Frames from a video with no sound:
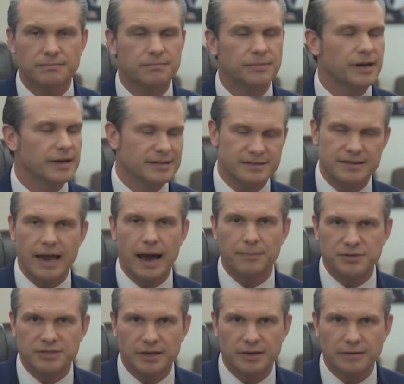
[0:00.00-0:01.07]
but it's the
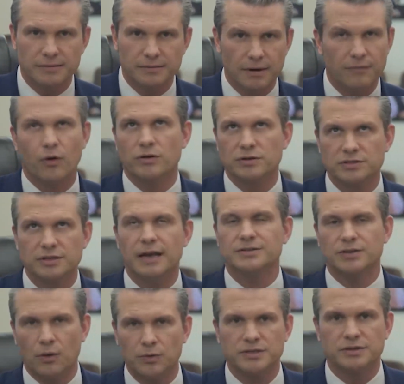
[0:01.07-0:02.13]
opposite, of course,
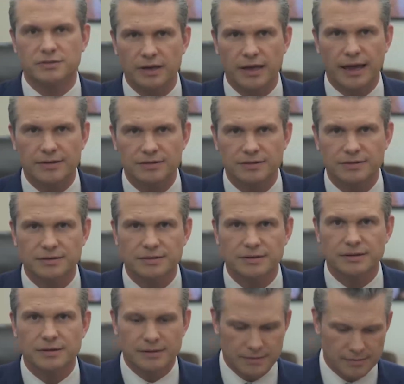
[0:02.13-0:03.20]
as always is the case.
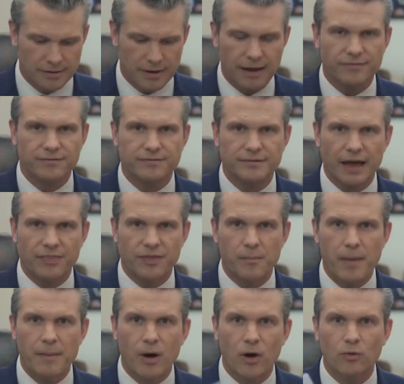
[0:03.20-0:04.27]
I've got the
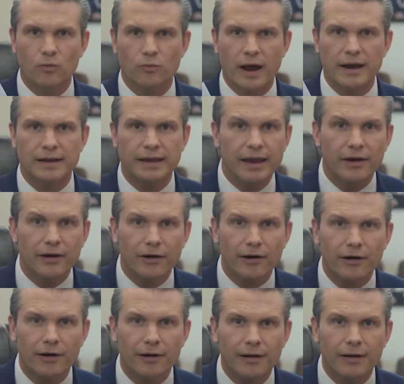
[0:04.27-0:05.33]
memo right
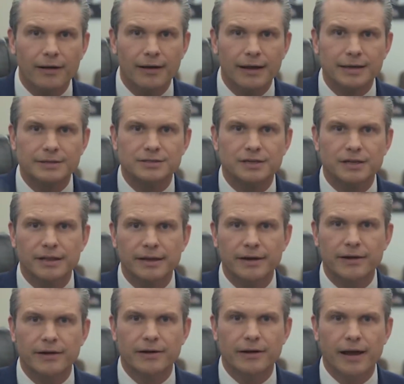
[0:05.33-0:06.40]
here. It's
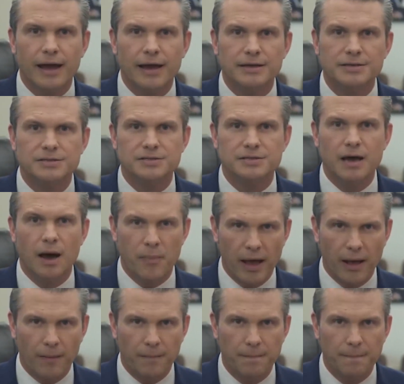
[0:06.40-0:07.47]
clear as a
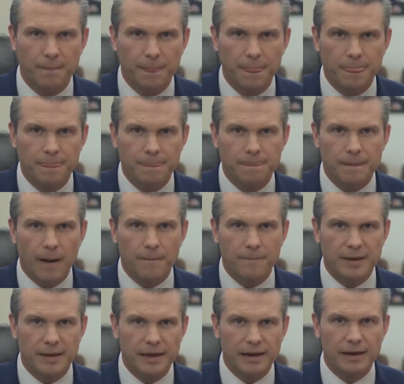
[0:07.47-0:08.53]
bell. Now,
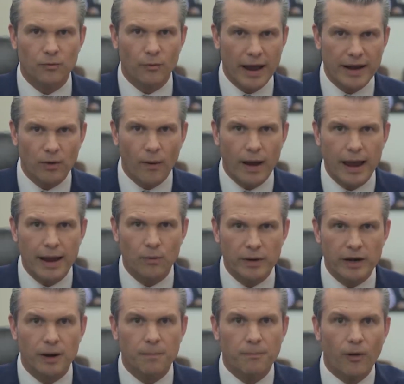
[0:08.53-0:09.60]
beginning right away,
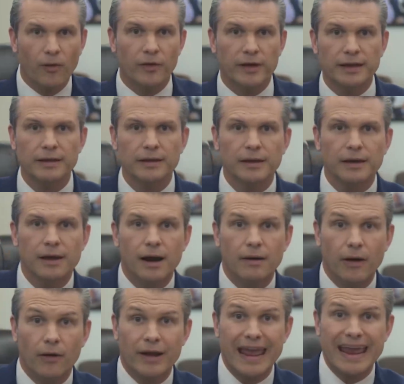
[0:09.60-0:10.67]
we are pulling
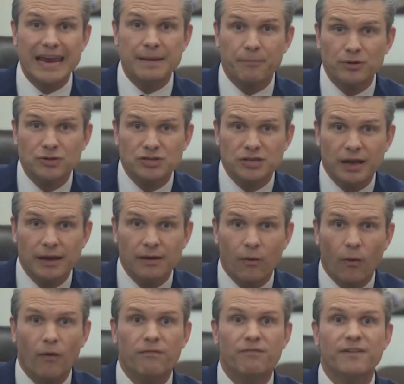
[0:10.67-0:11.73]
around 8%
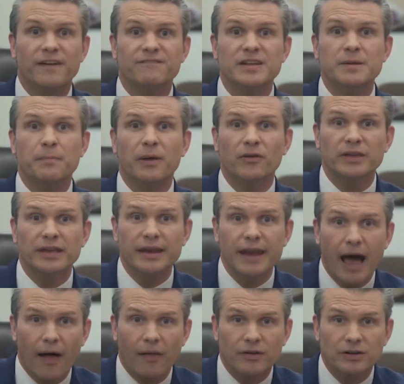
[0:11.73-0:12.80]
or $50 billion
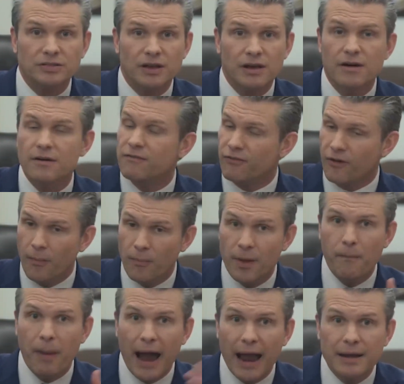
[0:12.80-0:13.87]
from the
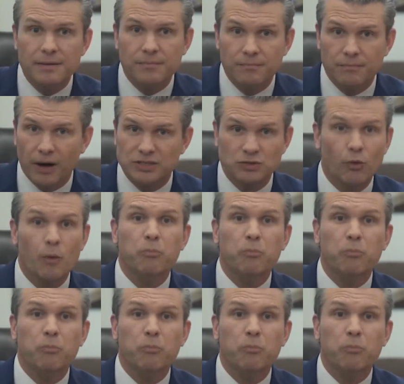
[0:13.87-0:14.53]
Biden budget. We're